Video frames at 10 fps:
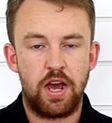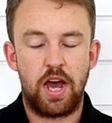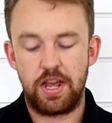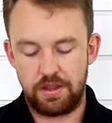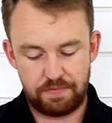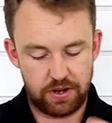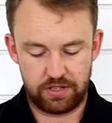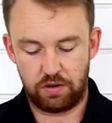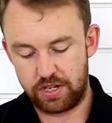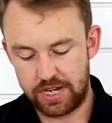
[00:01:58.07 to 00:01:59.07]
Uh, you press
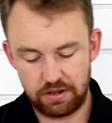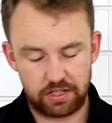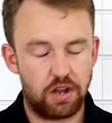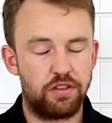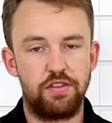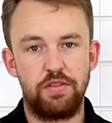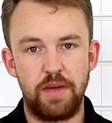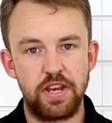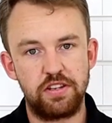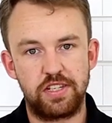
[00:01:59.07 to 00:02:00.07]
and hold it down to go through the
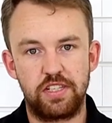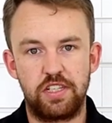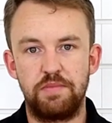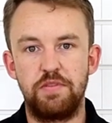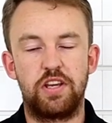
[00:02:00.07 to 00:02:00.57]
menu system.